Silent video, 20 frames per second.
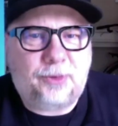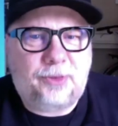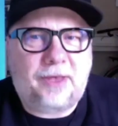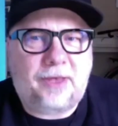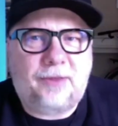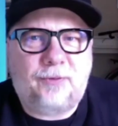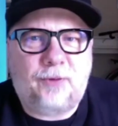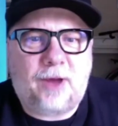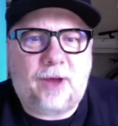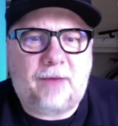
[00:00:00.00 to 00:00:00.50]

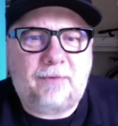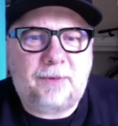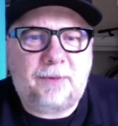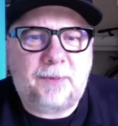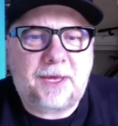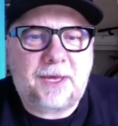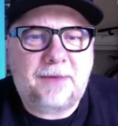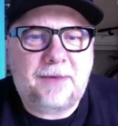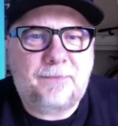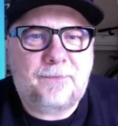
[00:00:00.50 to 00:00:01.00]
Thanks for having me.
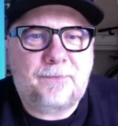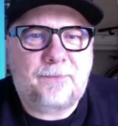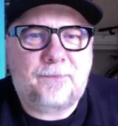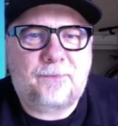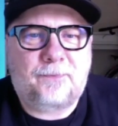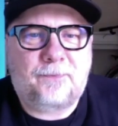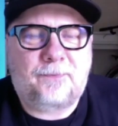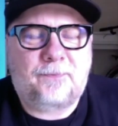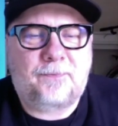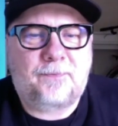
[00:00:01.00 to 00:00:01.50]

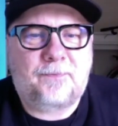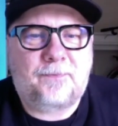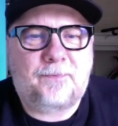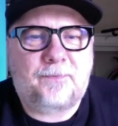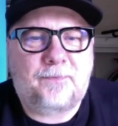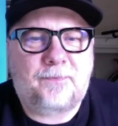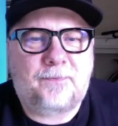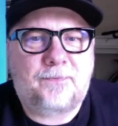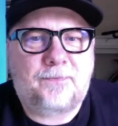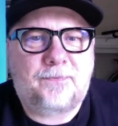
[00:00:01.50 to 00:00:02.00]

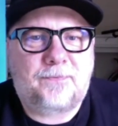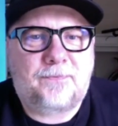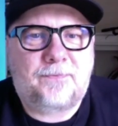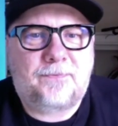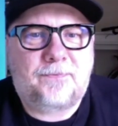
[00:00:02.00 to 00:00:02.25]
So